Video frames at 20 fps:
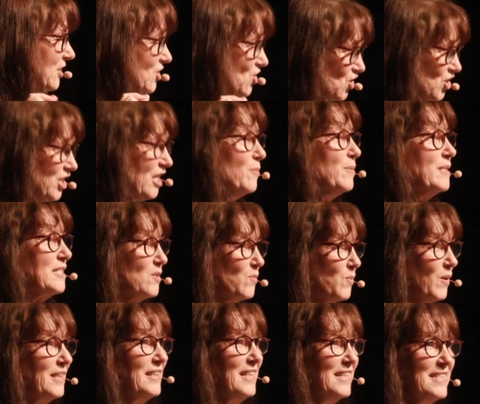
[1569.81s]
but she
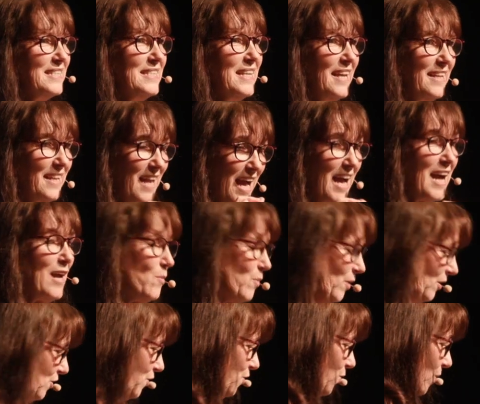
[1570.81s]
was the one that said,
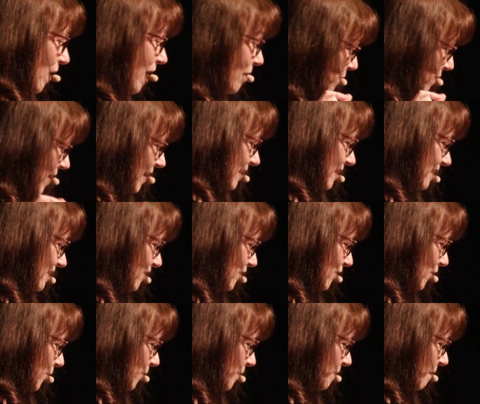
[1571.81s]
I will go. I'm ready
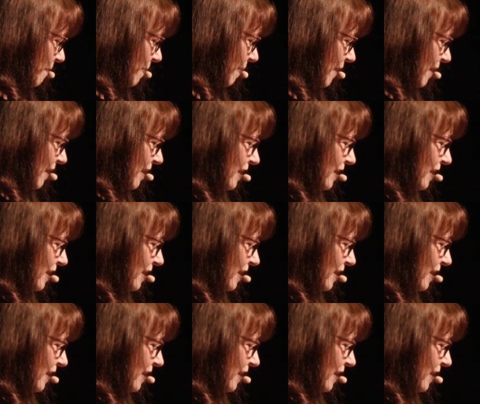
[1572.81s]
to go.